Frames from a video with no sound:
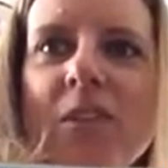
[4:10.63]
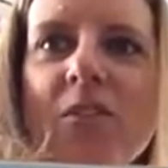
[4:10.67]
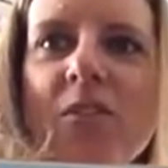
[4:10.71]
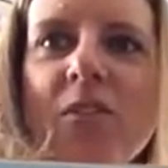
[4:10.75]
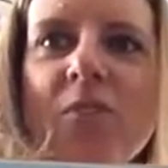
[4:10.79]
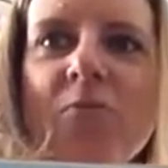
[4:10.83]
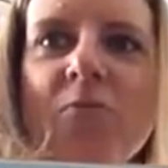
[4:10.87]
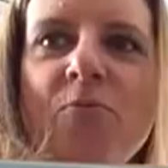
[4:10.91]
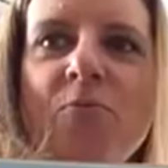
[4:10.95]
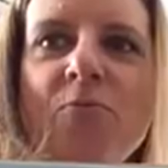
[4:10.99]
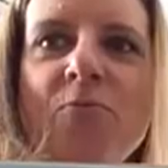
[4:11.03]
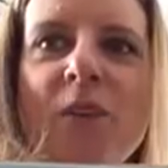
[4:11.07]

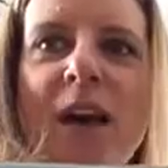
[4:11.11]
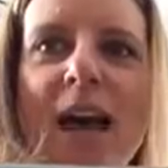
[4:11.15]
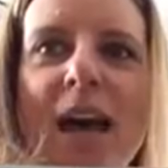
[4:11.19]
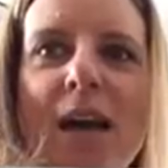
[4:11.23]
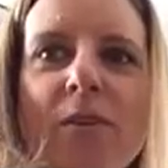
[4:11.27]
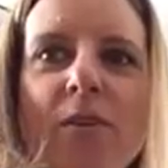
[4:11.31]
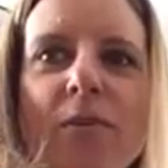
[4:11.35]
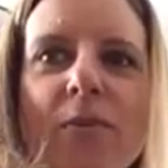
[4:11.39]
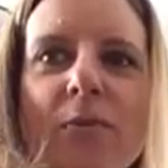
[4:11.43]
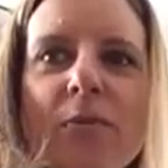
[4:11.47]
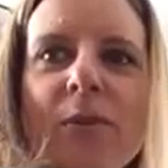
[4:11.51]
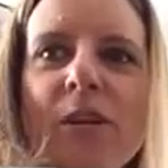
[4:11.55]
The
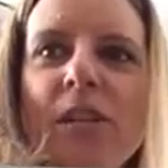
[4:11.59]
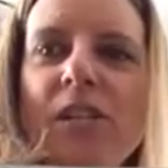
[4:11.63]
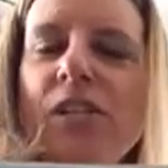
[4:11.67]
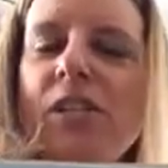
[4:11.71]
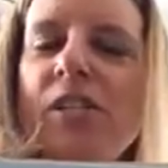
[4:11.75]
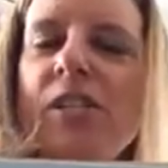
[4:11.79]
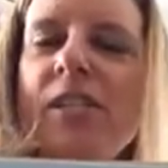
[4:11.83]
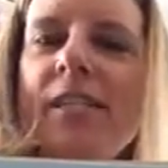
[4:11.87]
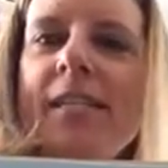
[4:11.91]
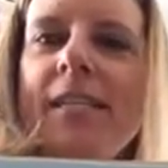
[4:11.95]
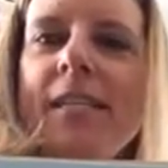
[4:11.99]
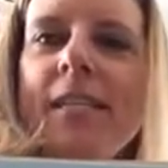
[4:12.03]
vet
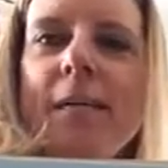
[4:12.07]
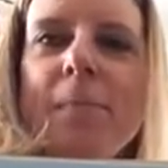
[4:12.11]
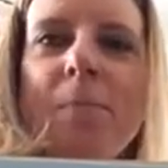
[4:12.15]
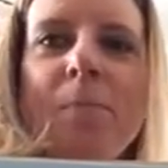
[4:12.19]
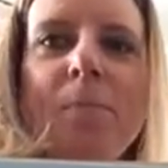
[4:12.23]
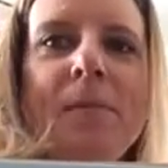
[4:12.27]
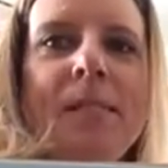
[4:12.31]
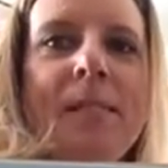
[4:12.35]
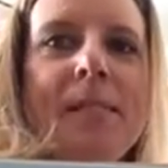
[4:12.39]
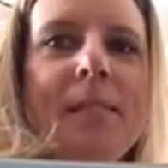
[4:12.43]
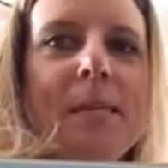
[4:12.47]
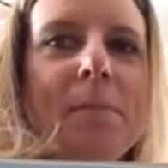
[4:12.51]
reached
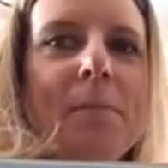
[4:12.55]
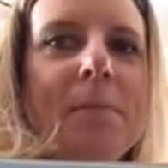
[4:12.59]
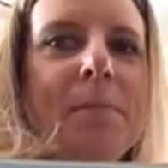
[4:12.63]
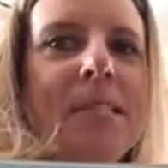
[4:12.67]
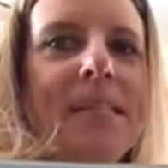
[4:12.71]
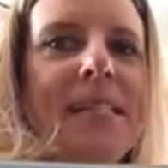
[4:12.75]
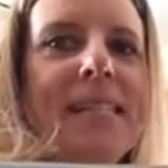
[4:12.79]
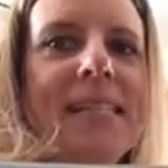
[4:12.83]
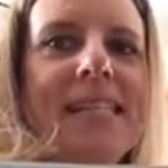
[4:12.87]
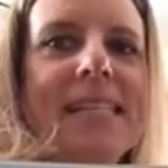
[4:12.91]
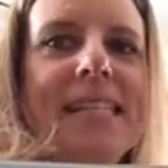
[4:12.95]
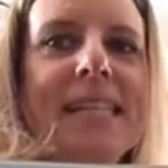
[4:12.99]
deep,
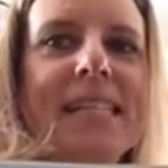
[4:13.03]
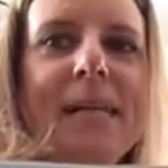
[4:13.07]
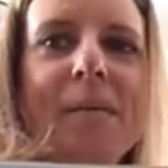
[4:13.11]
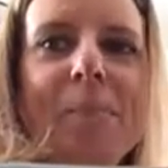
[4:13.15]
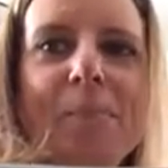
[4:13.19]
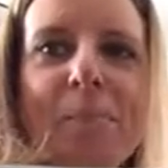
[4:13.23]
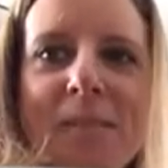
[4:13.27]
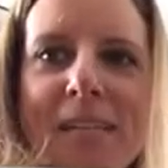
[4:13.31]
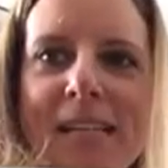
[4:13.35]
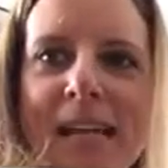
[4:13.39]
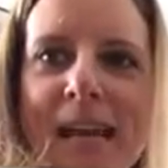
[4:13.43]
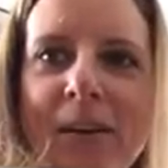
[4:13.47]
deep,
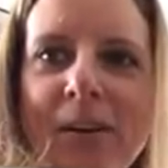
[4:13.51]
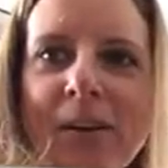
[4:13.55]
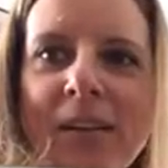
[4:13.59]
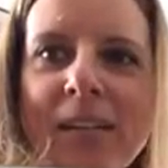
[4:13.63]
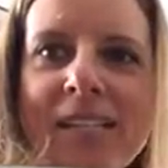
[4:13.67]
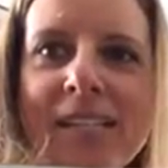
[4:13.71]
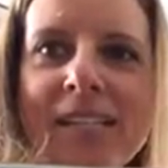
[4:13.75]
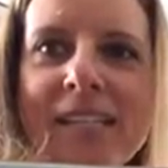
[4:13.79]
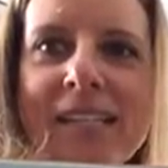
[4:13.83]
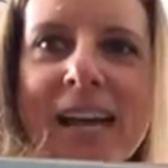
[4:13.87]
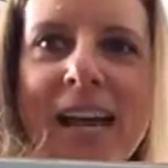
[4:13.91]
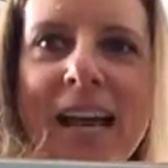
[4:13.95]
deep down
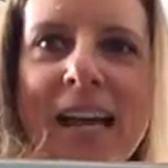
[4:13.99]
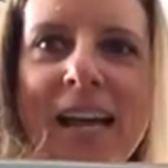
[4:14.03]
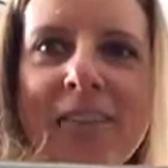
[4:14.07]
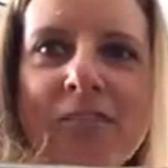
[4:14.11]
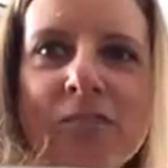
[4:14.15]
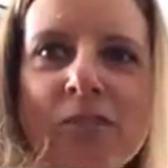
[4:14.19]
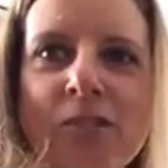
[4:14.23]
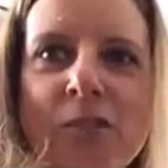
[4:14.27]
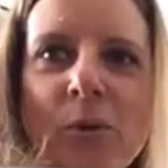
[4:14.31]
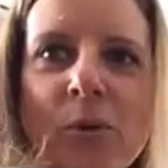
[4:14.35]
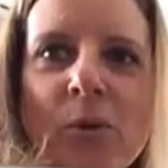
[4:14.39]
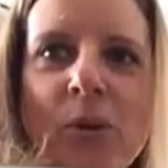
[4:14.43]
inside
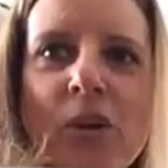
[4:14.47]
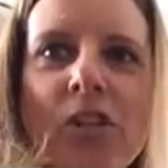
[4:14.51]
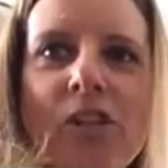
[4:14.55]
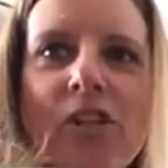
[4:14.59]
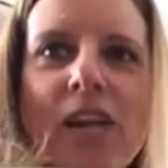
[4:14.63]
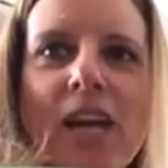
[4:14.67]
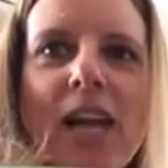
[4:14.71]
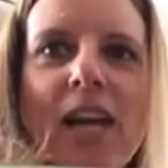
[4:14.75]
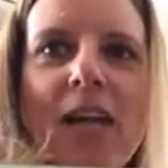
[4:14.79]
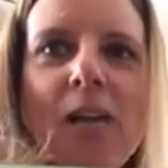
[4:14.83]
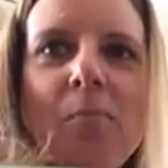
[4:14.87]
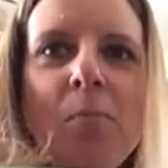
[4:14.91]
of
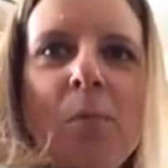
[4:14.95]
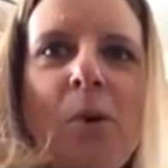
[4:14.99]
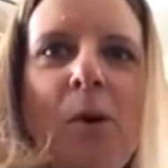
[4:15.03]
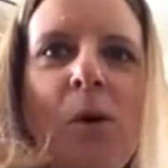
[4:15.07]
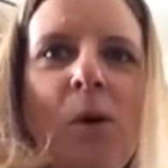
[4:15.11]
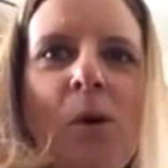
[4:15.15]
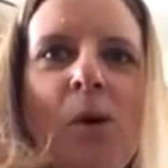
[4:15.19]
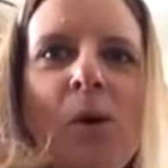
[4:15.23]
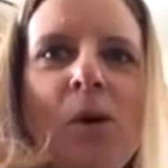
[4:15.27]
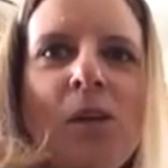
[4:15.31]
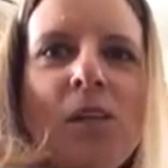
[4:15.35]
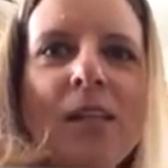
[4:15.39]
George and
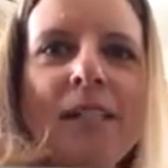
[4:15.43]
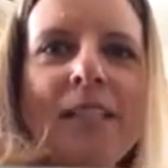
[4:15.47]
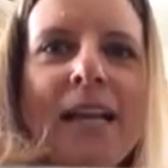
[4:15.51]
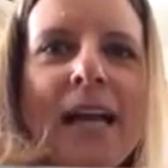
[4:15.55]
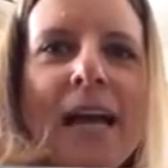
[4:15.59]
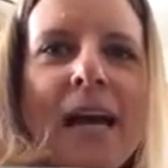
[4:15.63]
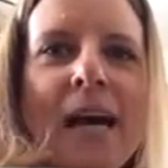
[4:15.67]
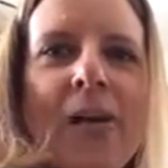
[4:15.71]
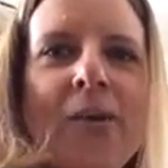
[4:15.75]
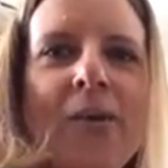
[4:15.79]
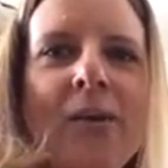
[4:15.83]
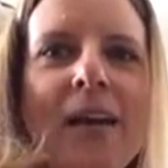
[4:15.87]
pulled
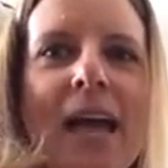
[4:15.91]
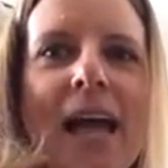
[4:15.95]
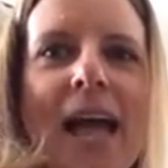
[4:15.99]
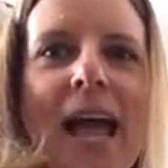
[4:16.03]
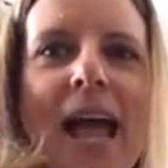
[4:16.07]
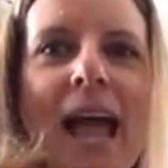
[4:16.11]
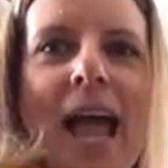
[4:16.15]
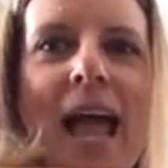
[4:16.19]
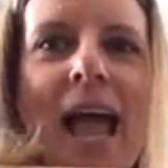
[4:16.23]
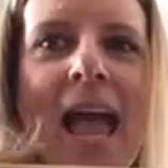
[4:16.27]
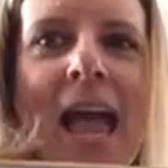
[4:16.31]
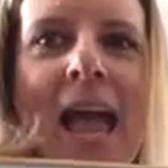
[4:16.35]
out
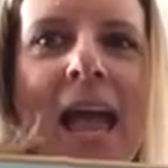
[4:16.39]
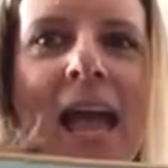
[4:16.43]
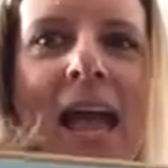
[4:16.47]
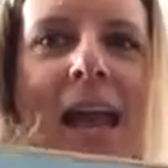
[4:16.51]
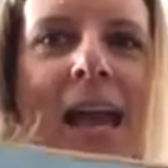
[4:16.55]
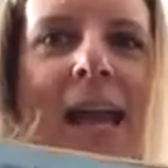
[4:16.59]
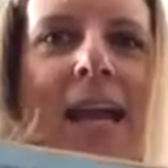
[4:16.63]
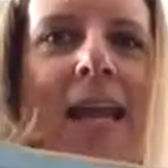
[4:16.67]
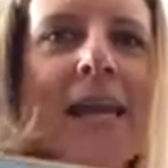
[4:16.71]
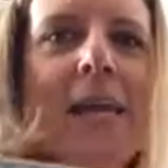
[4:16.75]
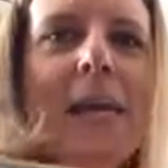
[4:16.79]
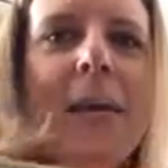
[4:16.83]

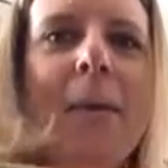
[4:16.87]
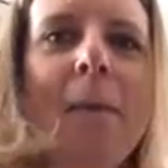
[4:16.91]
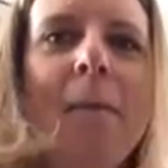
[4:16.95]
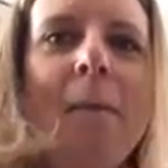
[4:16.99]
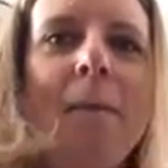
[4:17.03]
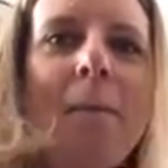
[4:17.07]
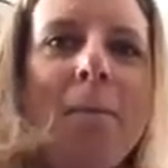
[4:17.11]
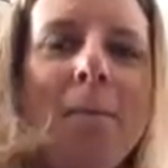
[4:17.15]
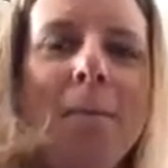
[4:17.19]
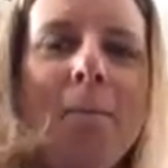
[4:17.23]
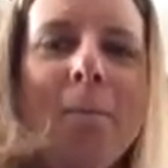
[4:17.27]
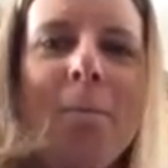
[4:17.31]
a
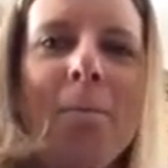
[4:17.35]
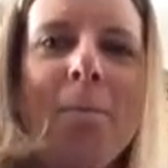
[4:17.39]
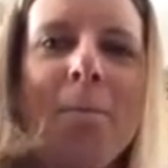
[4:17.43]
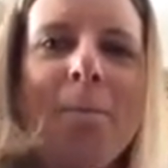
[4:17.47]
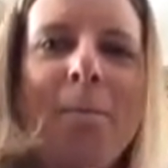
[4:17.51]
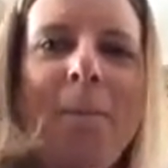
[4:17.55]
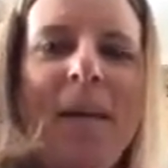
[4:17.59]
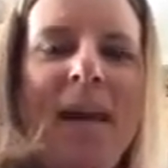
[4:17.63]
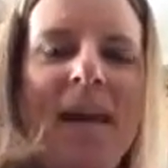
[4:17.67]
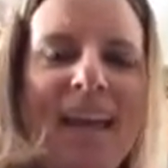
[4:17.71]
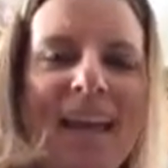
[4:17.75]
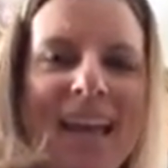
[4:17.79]

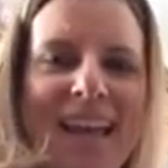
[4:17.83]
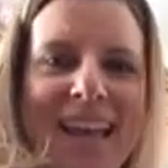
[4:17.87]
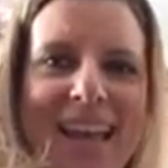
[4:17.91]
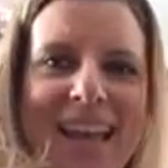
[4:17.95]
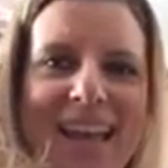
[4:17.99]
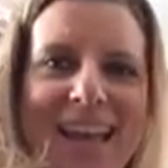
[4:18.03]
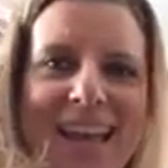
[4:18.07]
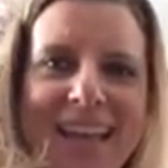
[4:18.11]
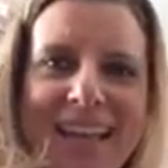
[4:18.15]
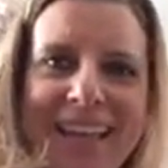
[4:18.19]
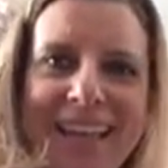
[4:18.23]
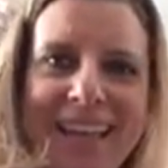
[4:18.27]

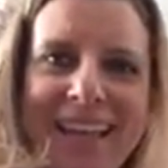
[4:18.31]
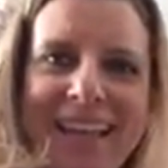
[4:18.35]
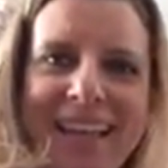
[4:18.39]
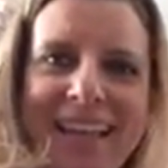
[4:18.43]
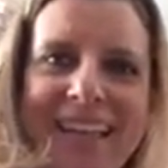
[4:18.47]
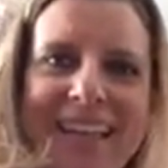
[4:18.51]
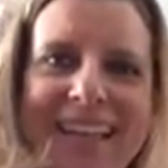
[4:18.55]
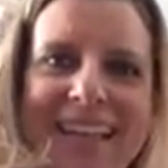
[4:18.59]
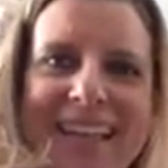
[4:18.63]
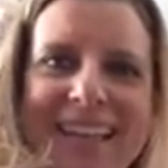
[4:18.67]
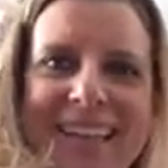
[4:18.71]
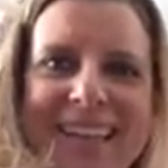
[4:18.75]

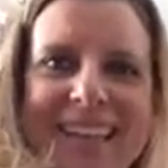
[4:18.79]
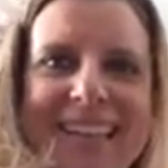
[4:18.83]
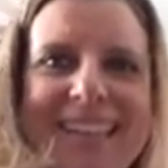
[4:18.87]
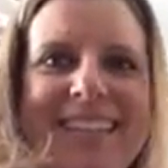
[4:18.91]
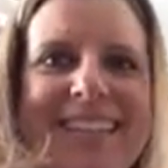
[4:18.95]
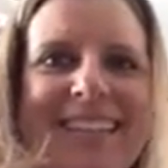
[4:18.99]
pig.